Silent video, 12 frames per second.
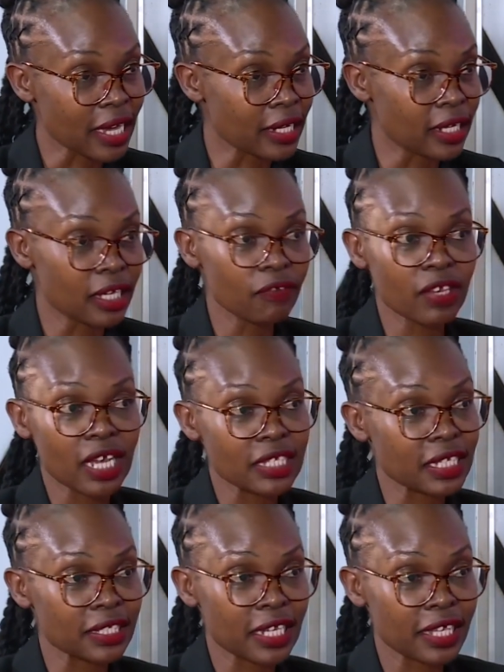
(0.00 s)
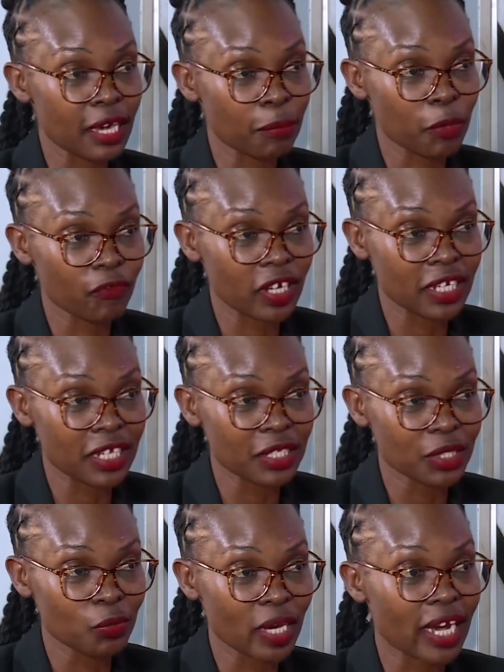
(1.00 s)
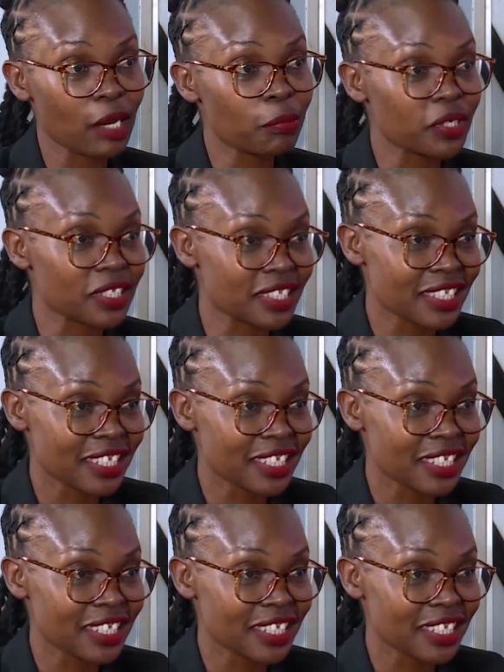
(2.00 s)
And even us as healthcare providers, we are culprits.